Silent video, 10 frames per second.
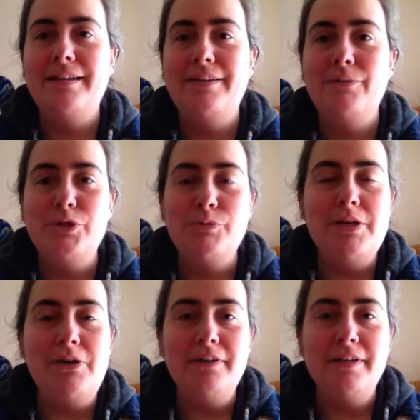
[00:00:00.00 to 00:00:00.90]
wish me
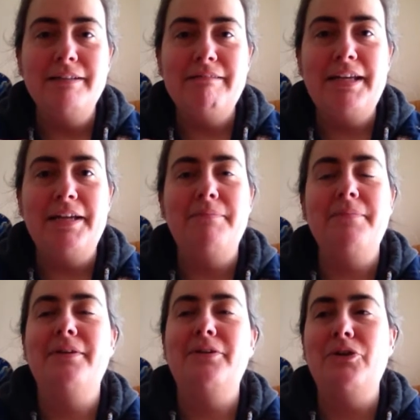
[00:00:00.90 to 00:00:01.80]
luck.
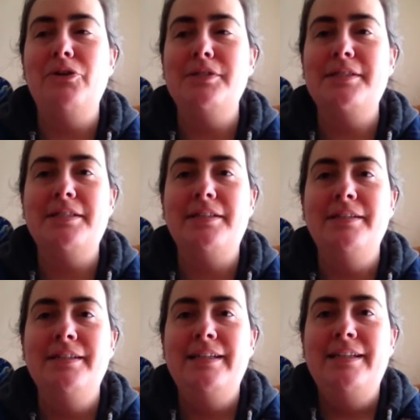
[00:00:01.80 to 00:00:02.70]
I've got lots to
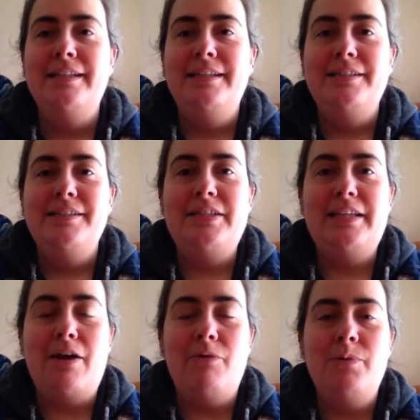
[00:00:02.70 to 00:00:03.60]

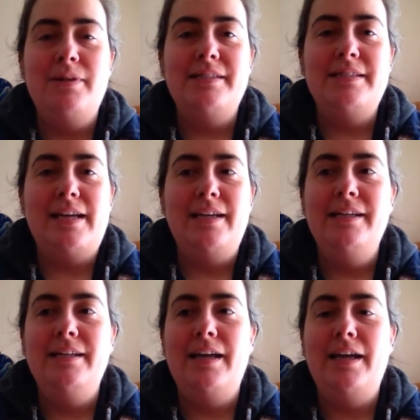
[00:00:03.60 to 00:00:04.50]
get on with today.
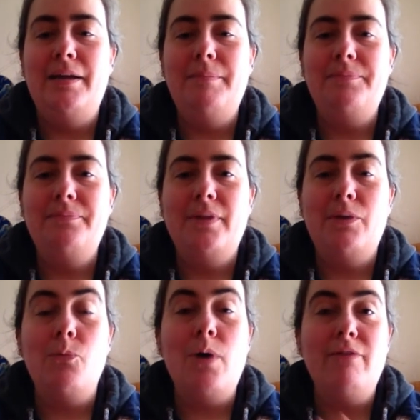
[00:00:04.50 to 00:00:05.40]

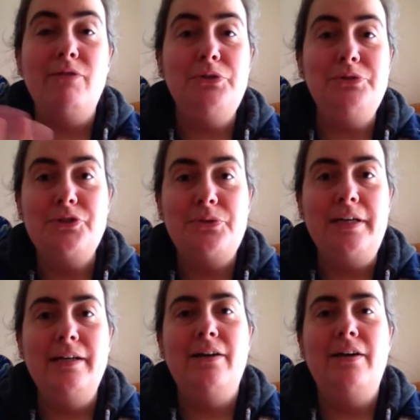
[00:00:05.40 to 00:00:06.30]
Whatever you're doing,
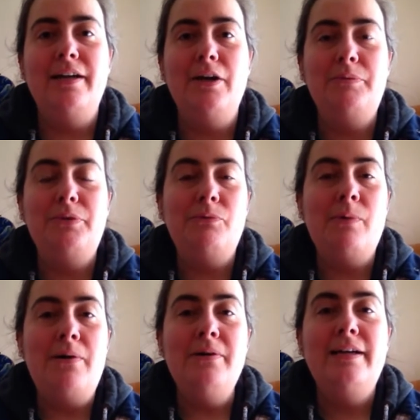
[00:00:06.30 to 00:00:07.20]
I hope you're
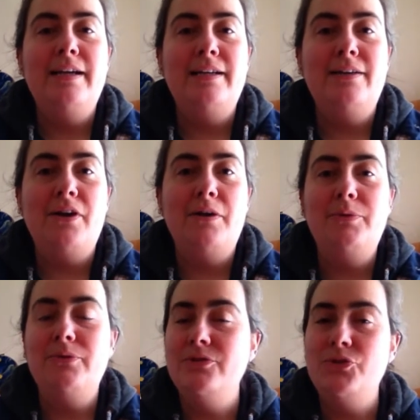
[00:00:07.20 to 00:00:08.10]
well, and I hope
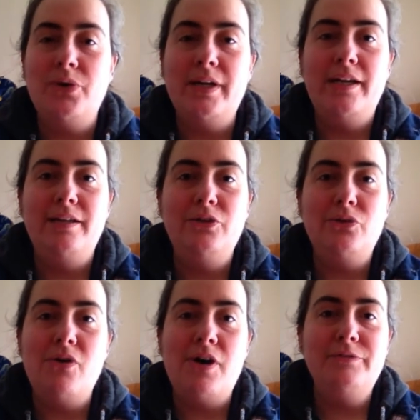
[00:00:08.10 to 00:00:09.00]
you're enjoying your
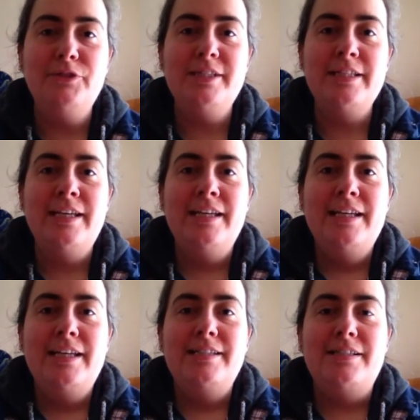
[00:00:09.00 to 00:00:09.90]
crafts.
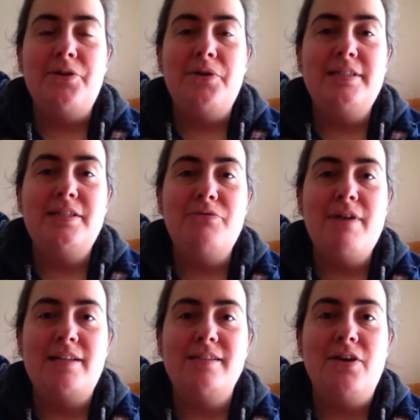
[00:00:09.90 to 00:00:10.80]
So until
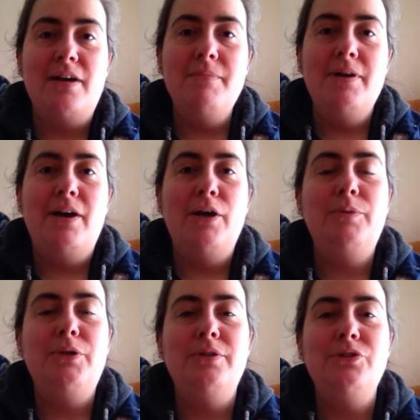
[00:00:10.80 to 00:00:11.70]
next time, I
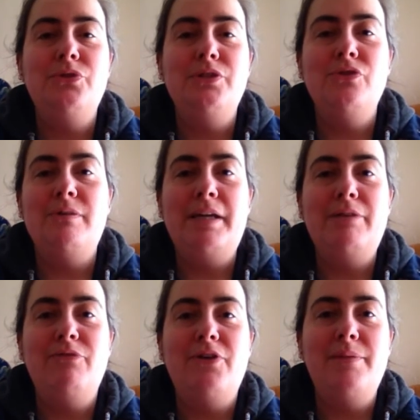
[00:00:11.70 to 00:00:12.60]
hope you enjoyed dreaming in
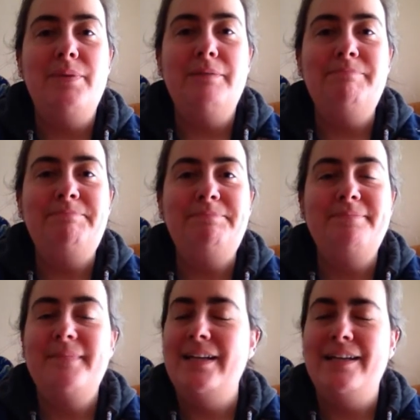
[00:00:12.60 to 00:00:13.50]
fibre,
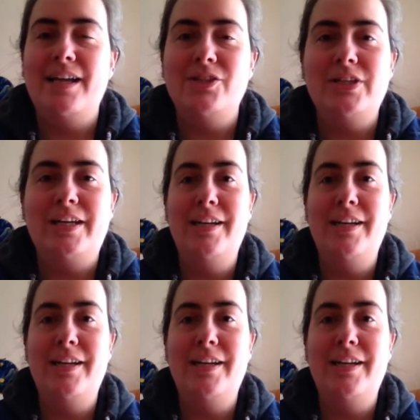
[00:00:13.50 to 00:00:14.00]
and I'll catch you later,